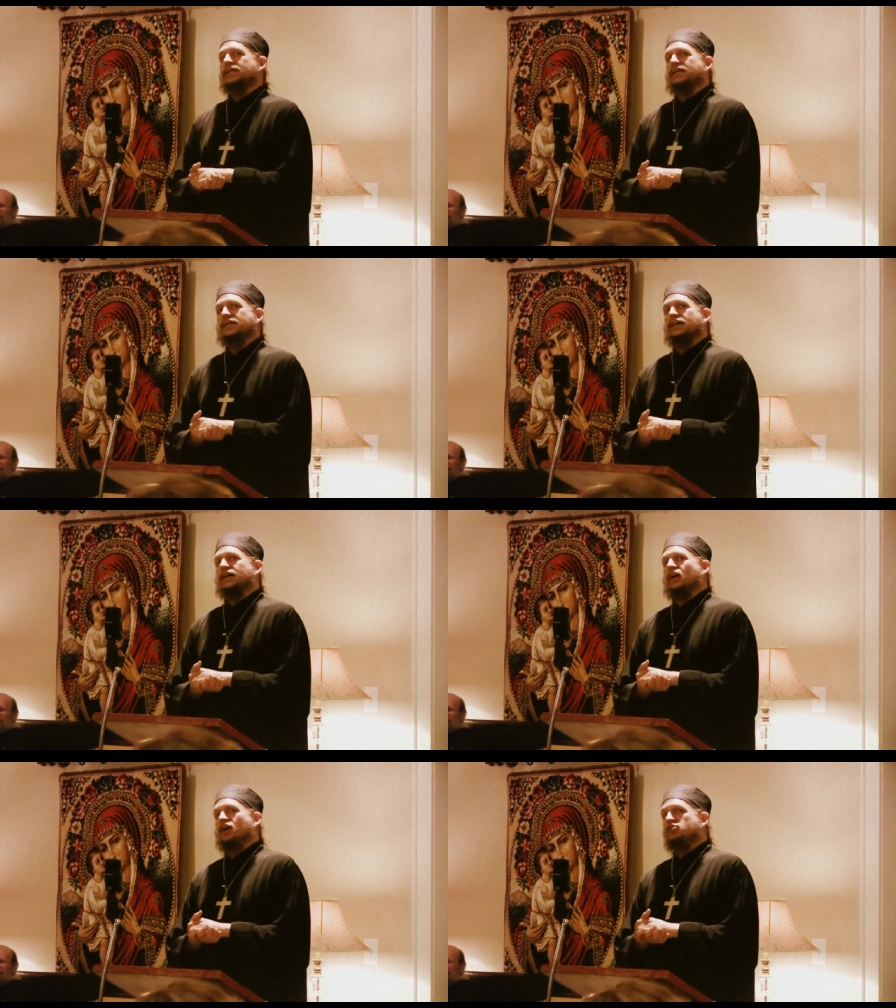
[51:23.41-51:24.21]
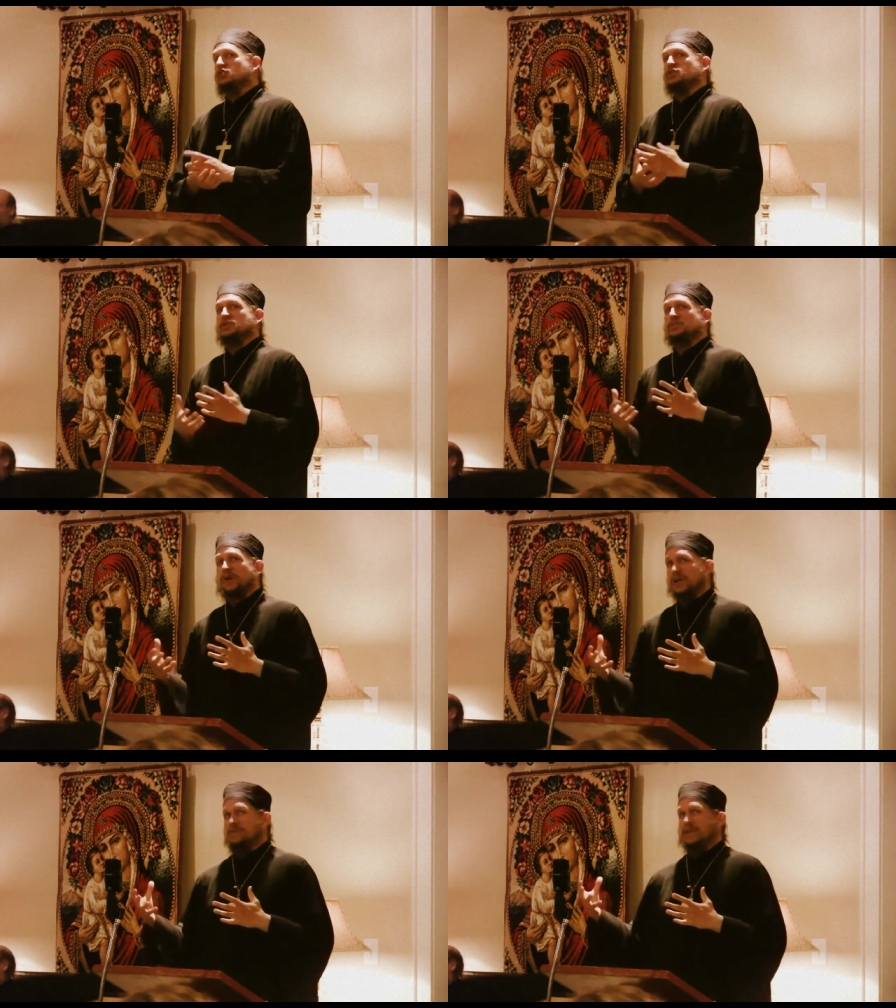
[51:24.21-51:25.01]
he uh, also was a
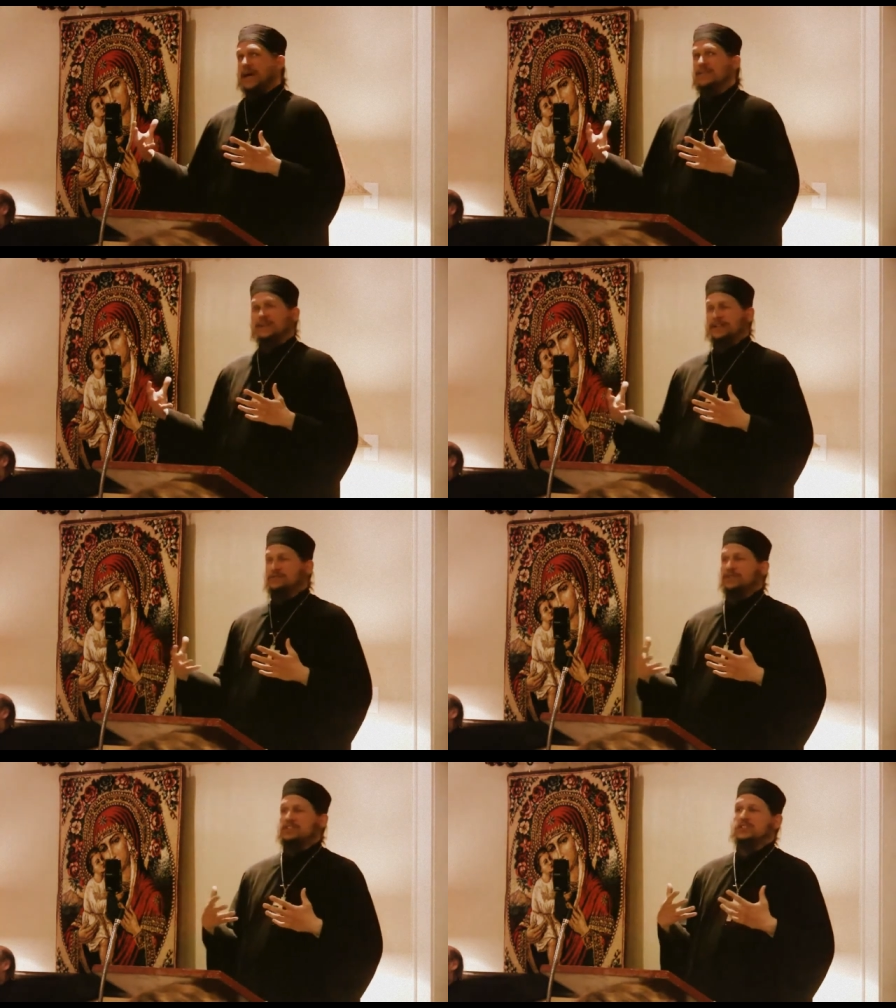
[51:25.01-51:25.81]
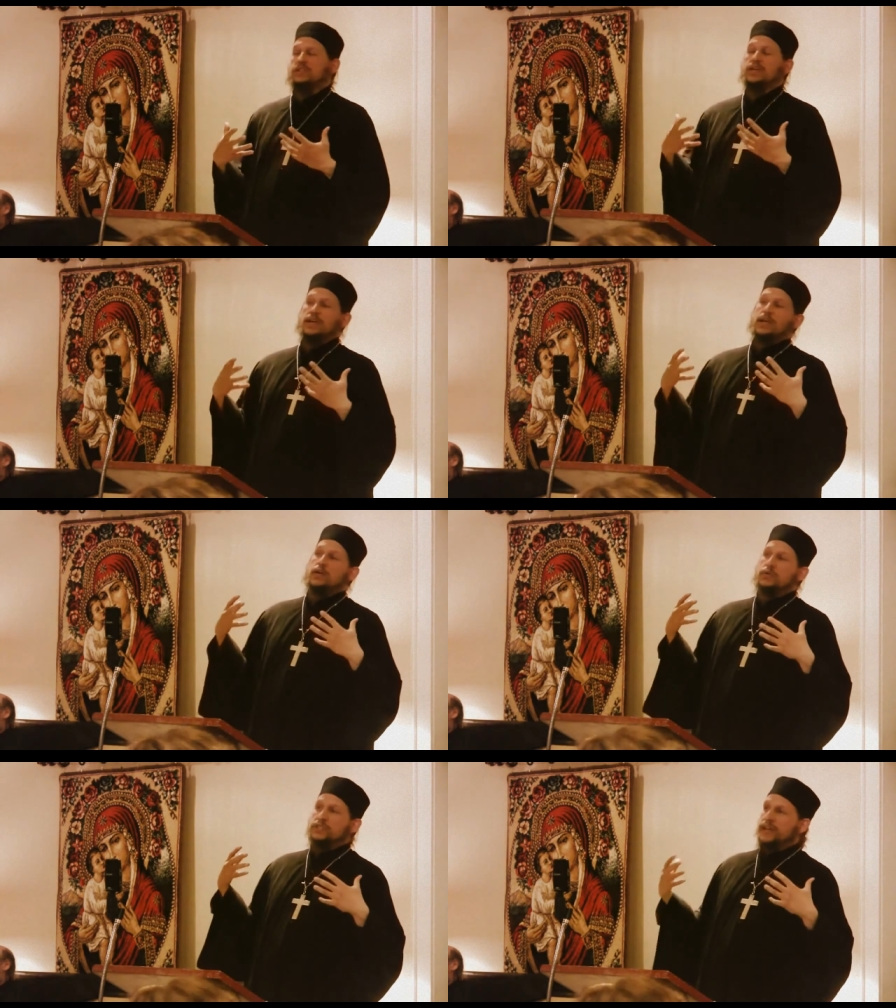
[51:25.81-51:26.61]
part of an Athonite tradition
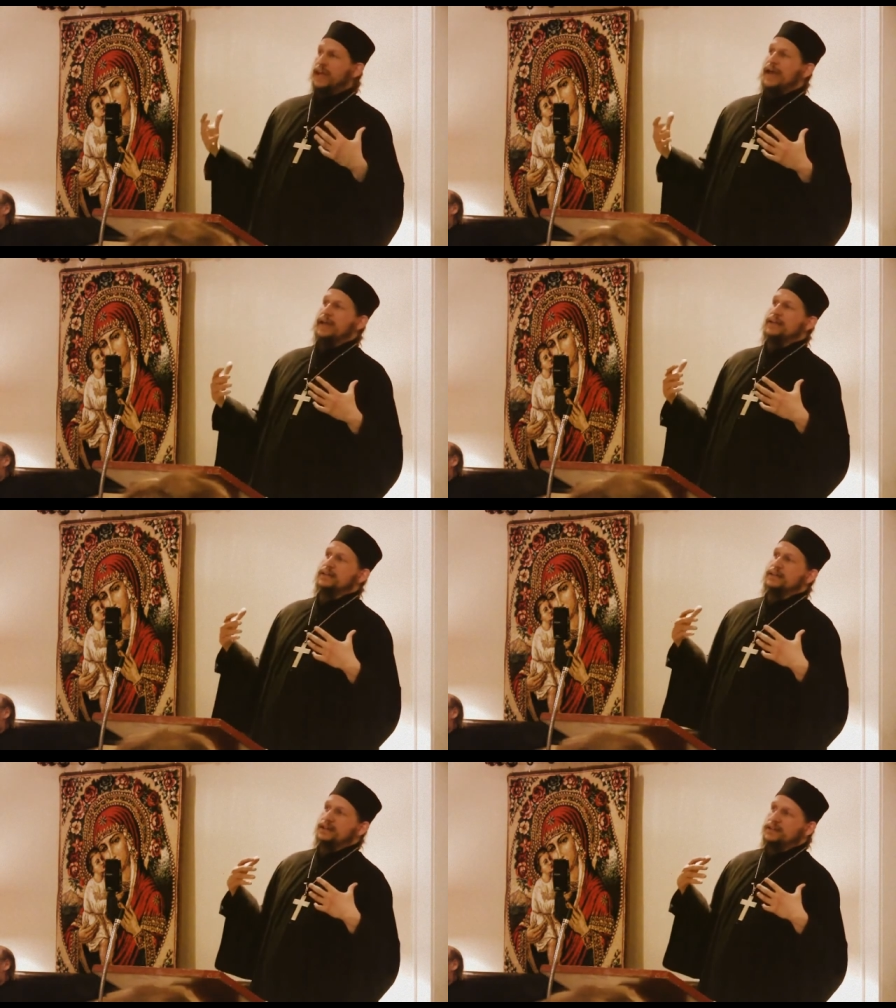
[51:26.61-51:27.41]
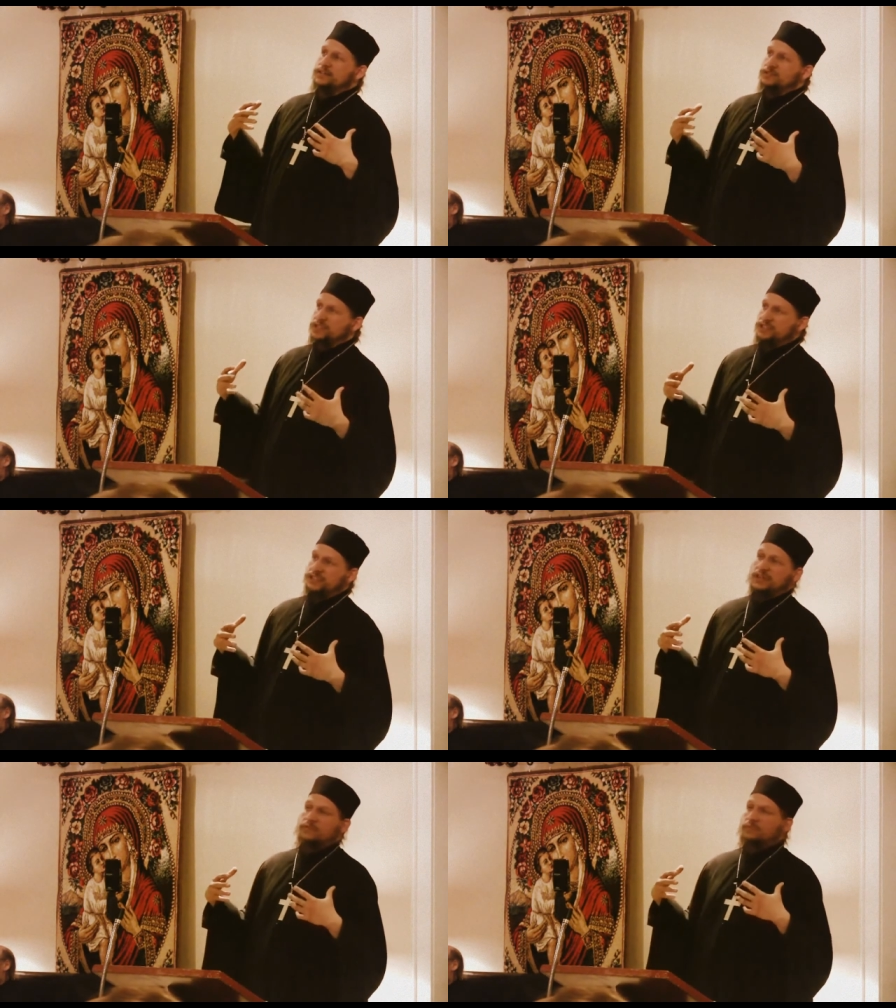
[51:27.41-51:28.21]
which had a uh,
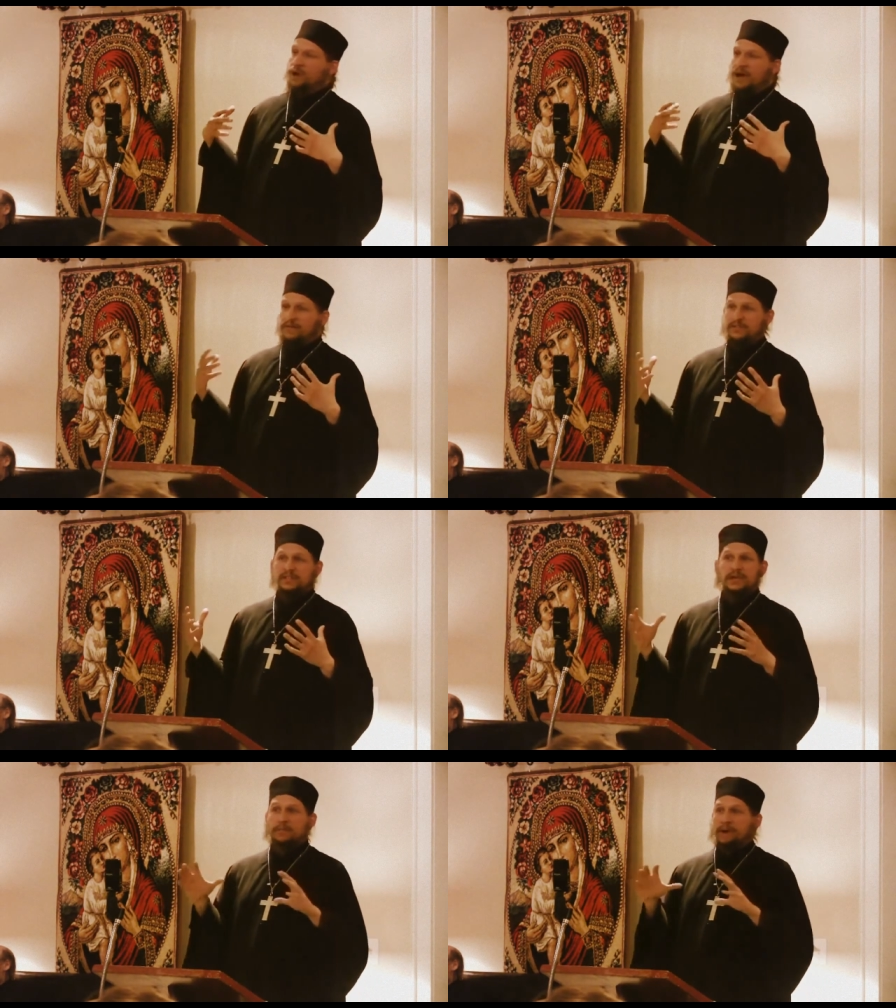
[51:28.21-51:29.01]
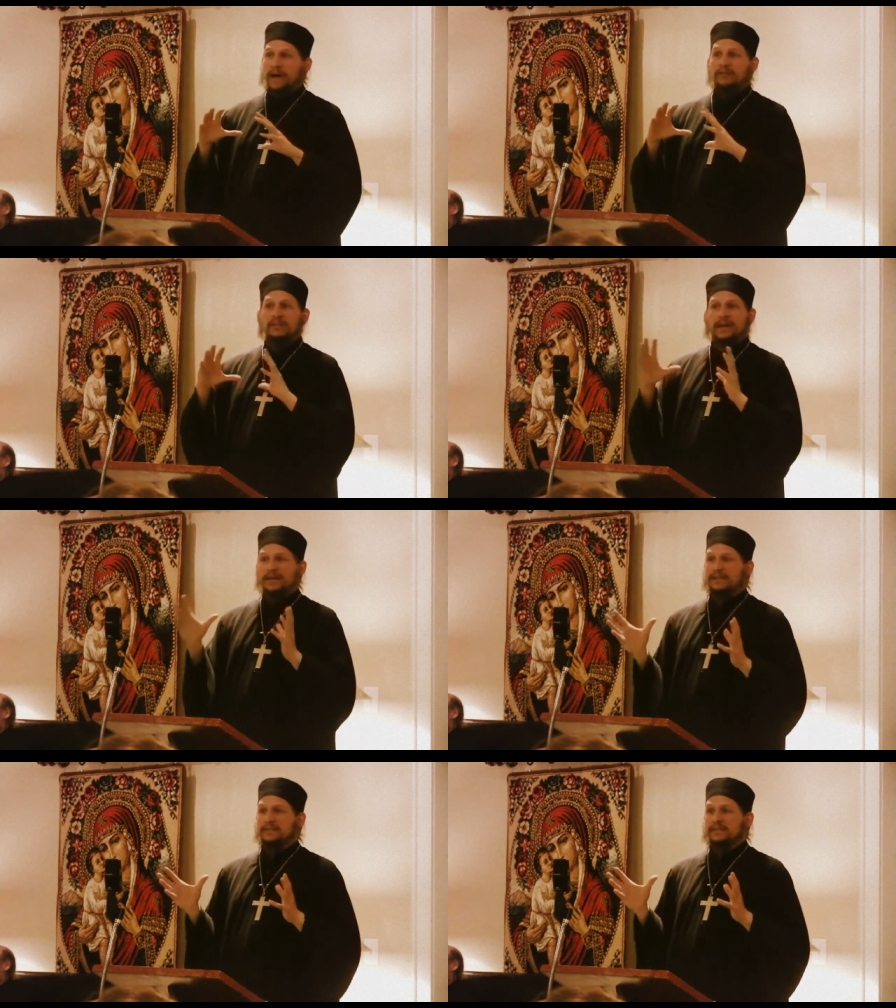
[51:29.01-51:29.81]
tradition of prophecy about
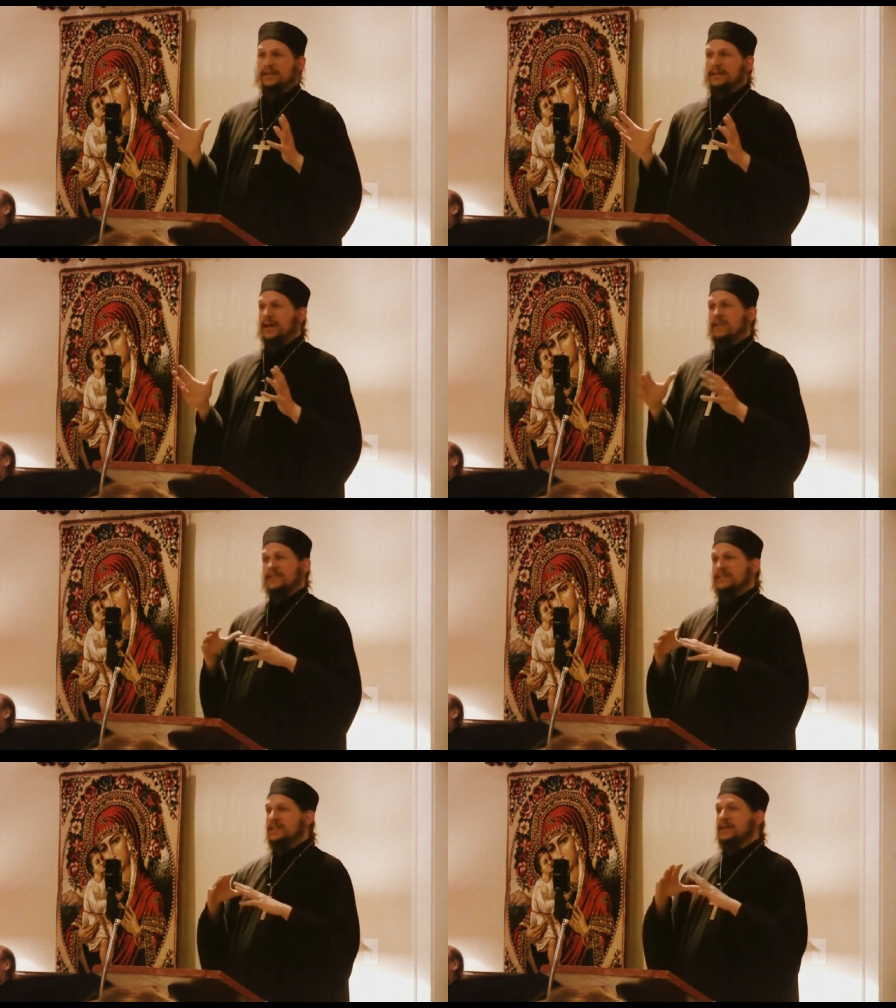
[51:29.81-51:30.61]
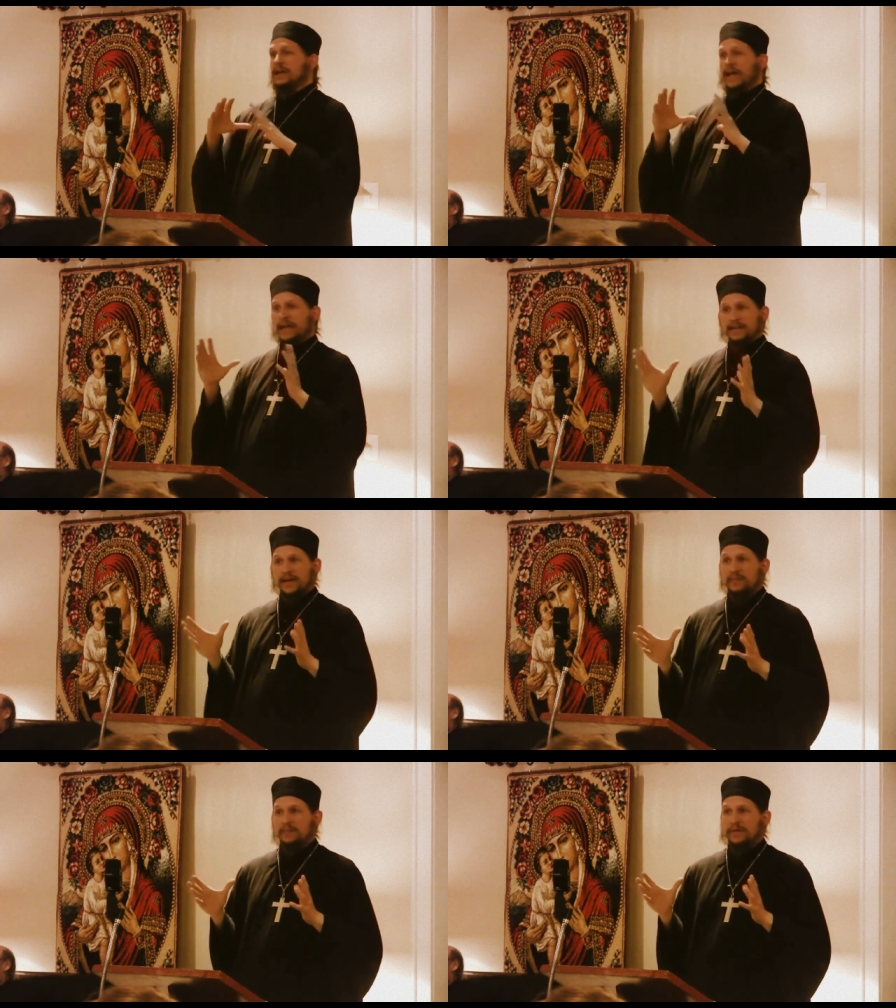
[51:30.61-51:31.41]
that and how that's going to end
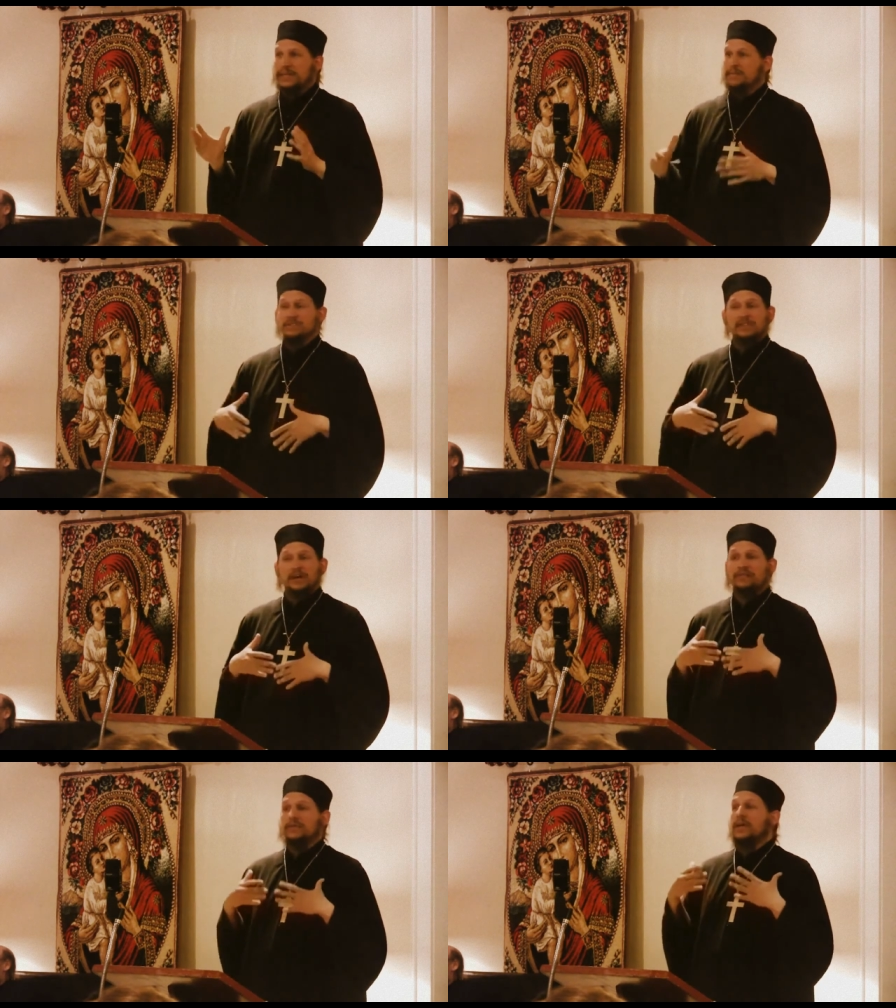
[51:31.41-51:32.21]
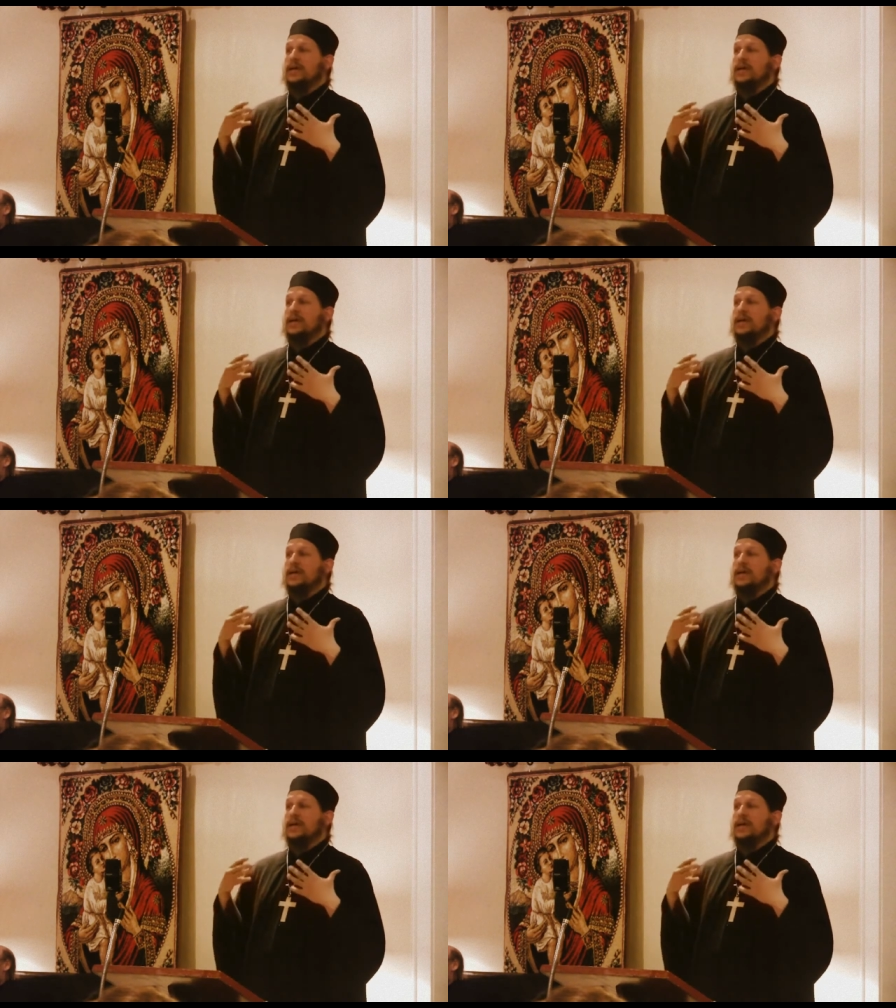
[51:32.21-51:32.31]
up. And he himself